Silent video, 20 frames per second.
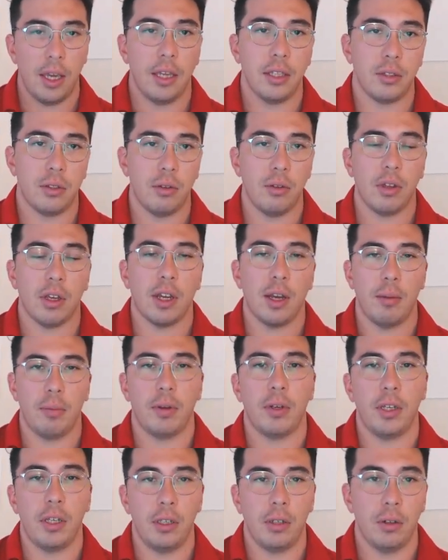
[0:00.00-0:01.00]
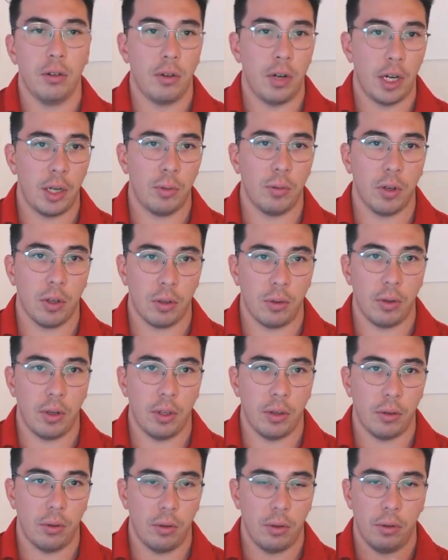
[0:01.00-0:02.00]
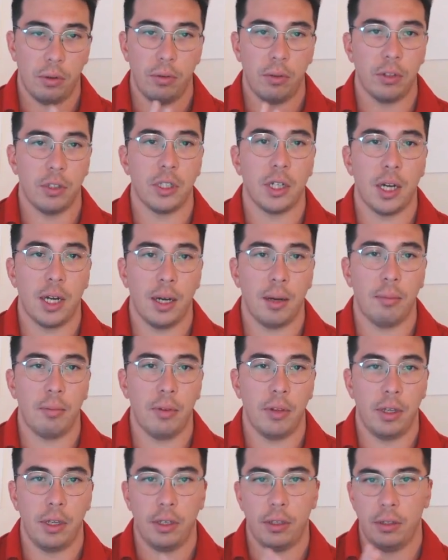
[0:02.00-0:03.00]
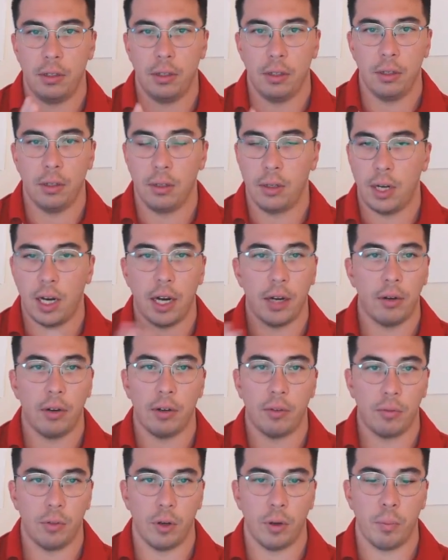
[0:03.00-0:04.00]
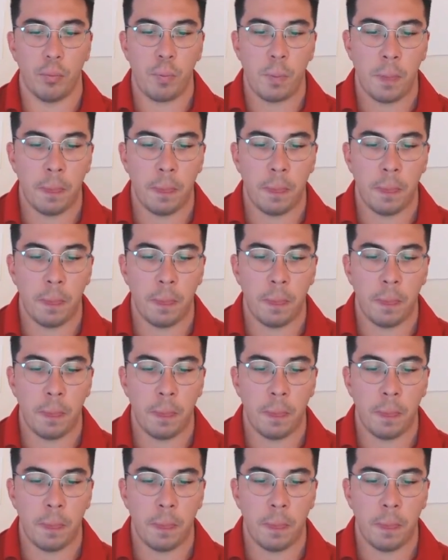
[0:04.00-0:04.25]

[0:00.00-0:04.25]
is through the company you already work with or through the job that you're hiring for.